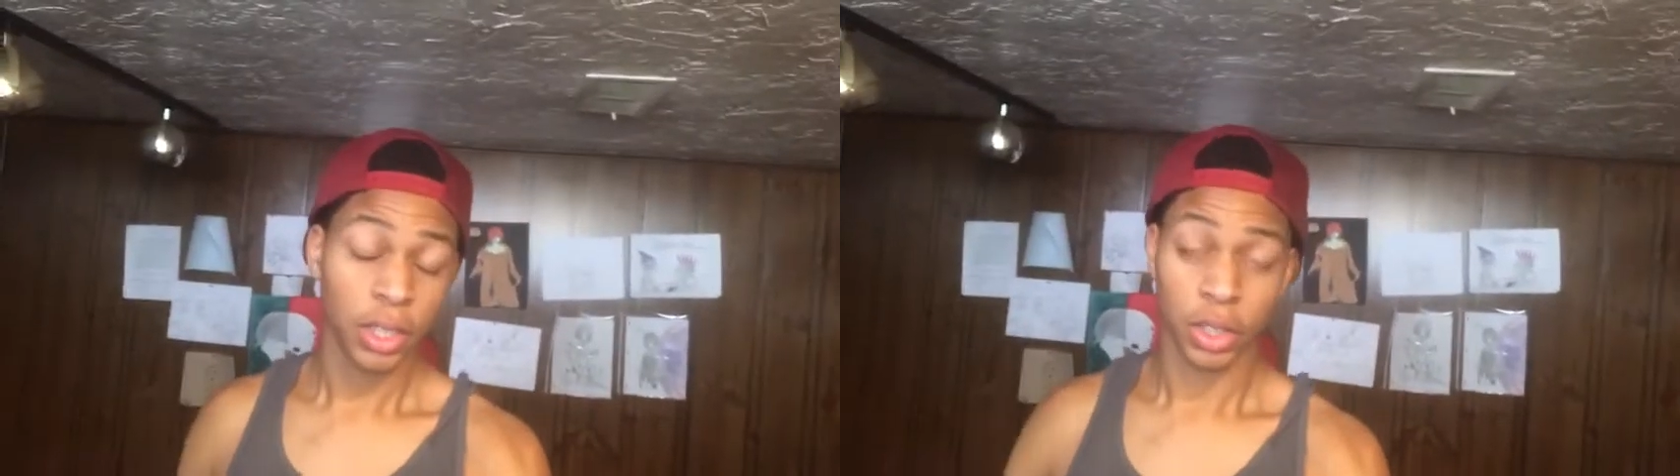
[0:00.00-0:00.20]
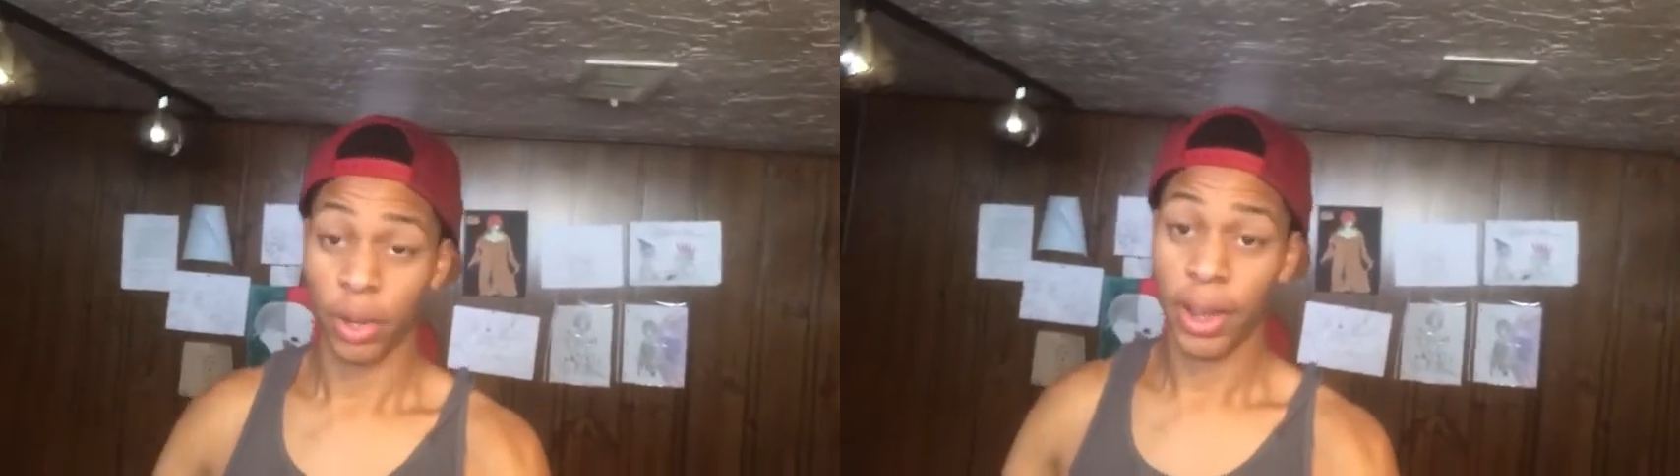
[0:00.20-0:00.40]

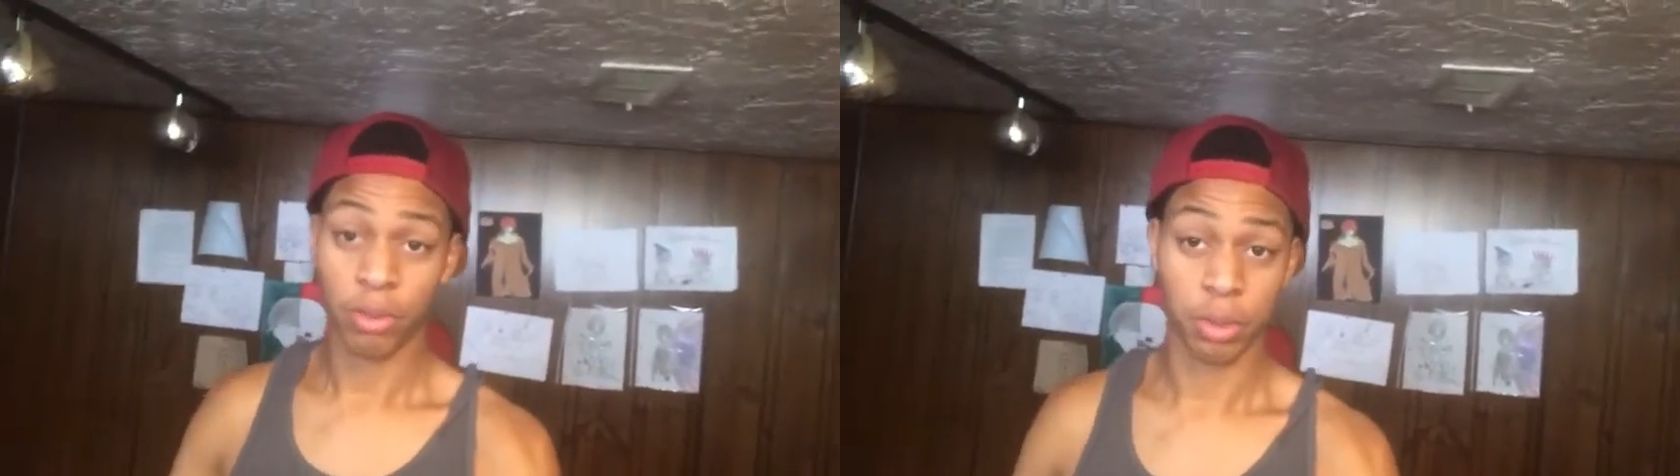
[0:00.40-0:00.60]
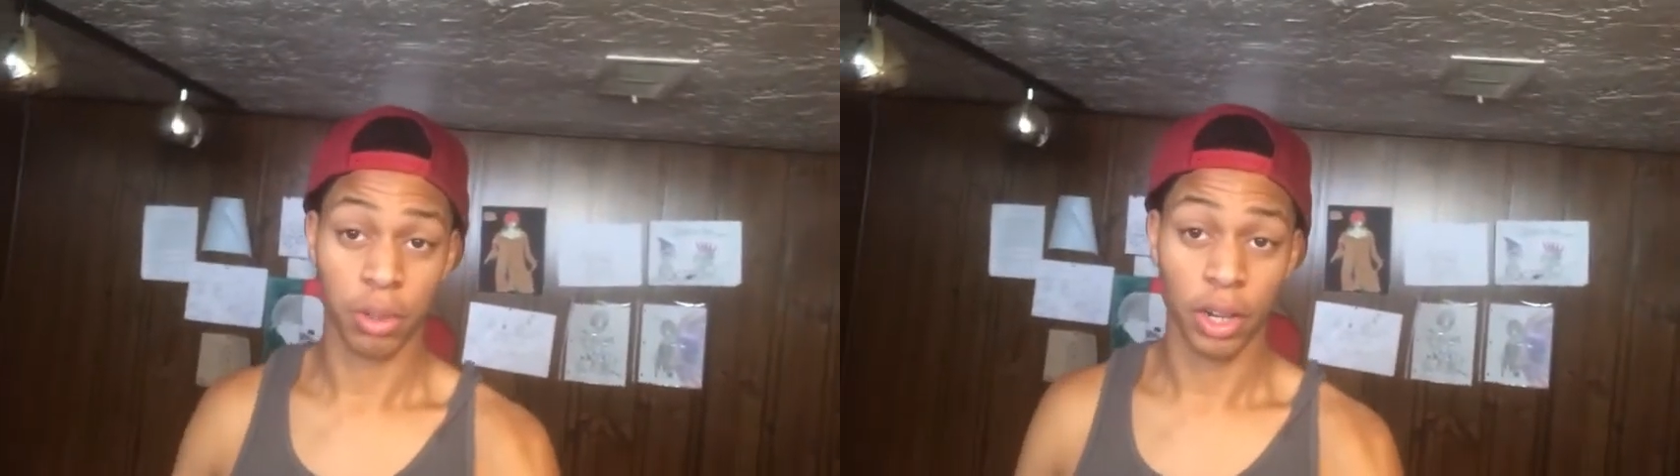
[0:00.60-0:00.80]
So that
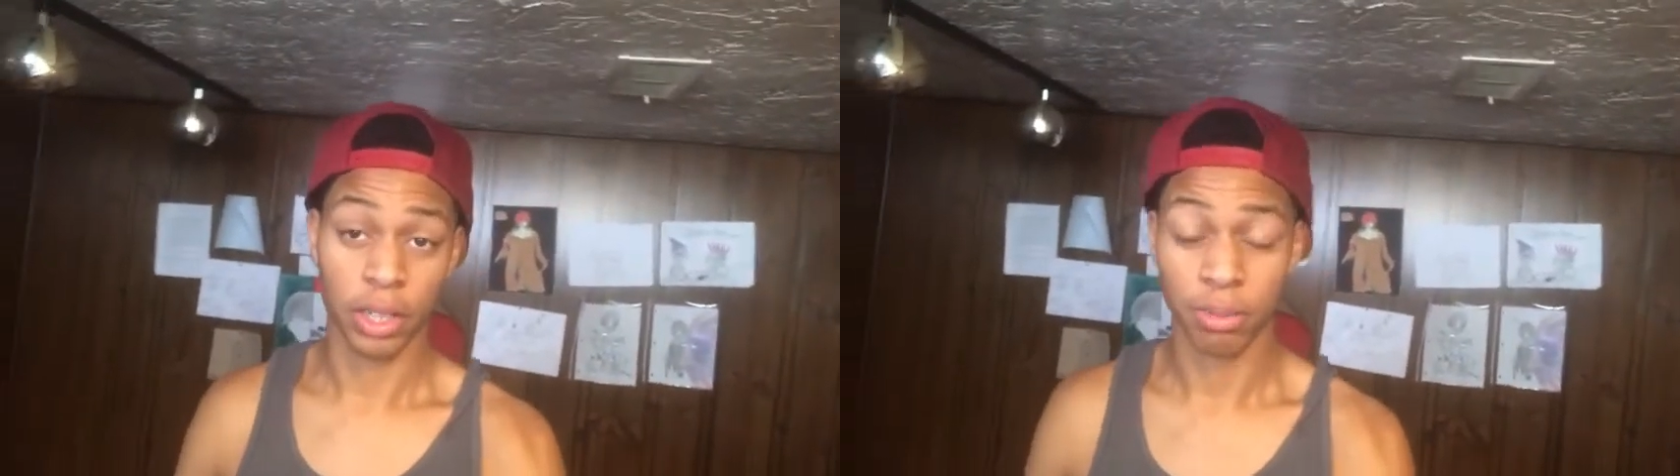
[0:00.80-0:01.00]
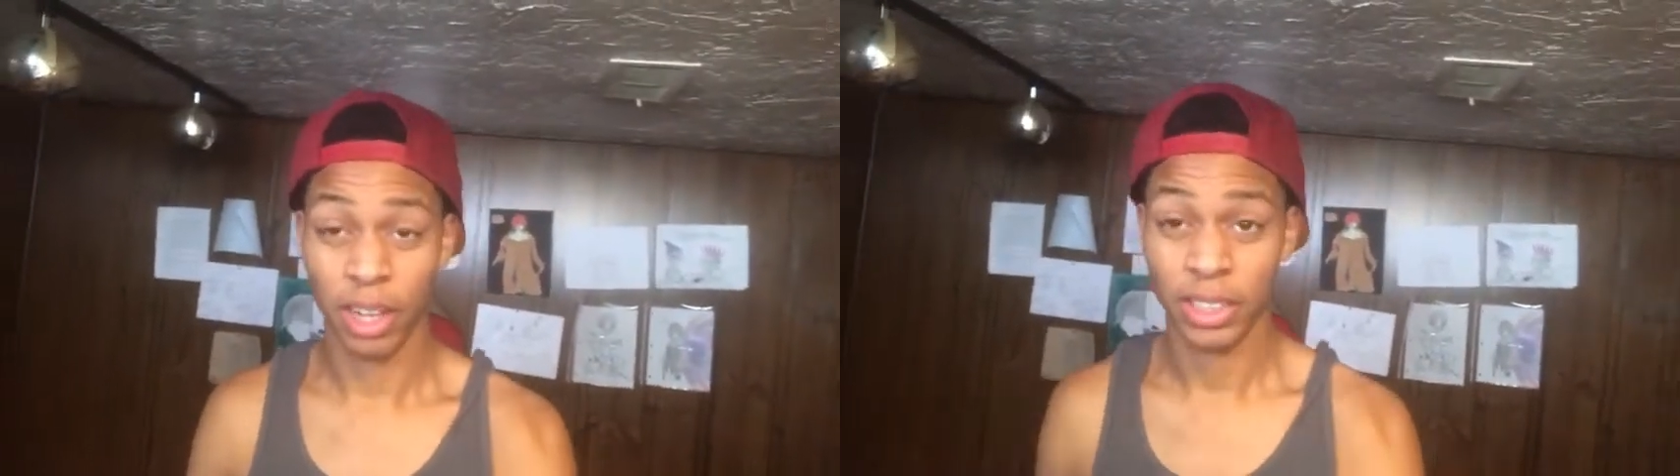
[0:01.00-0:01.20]
was pretty
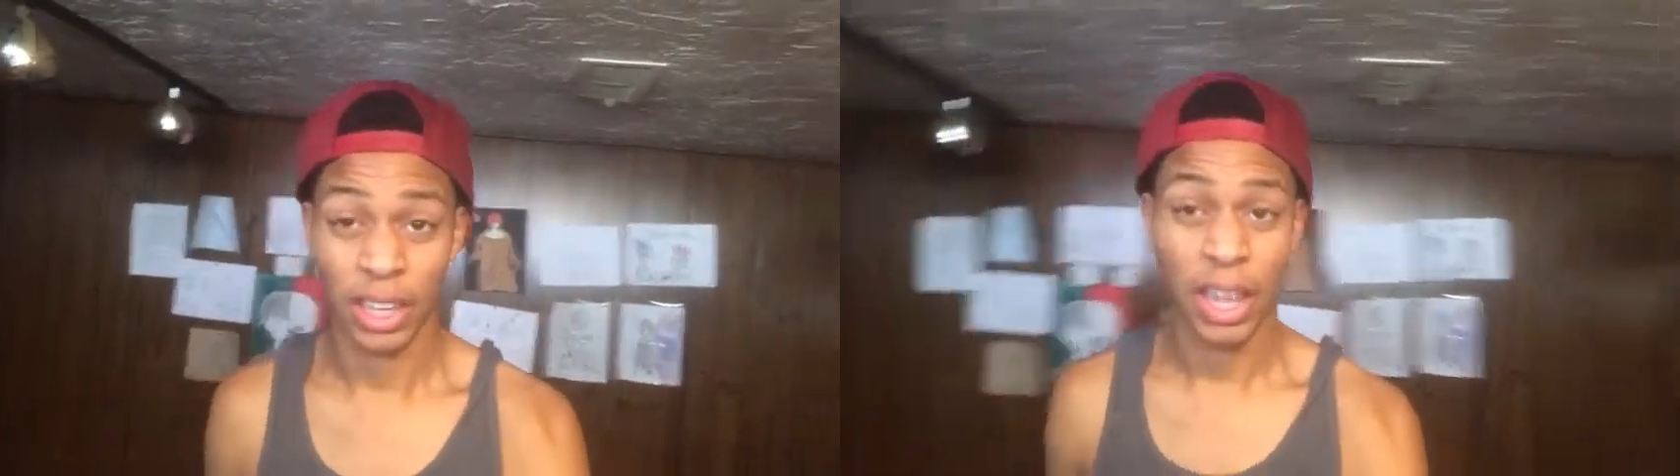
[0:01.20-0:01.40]
awesome, guys.